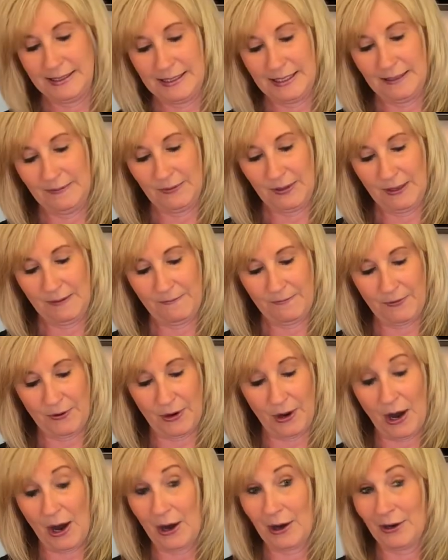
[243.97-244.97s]
evening for
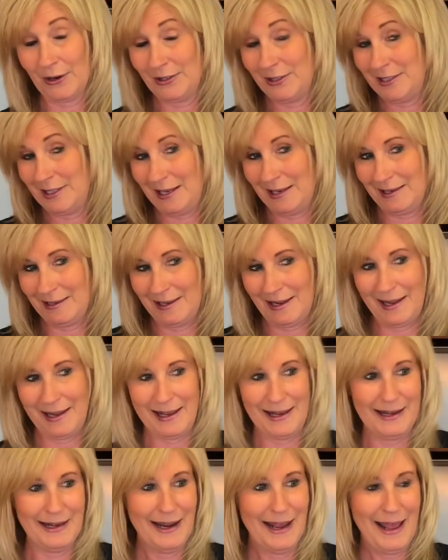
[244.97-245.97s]
our date
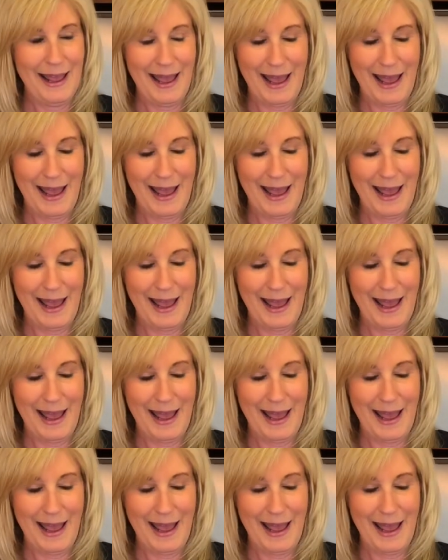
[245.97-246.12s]
night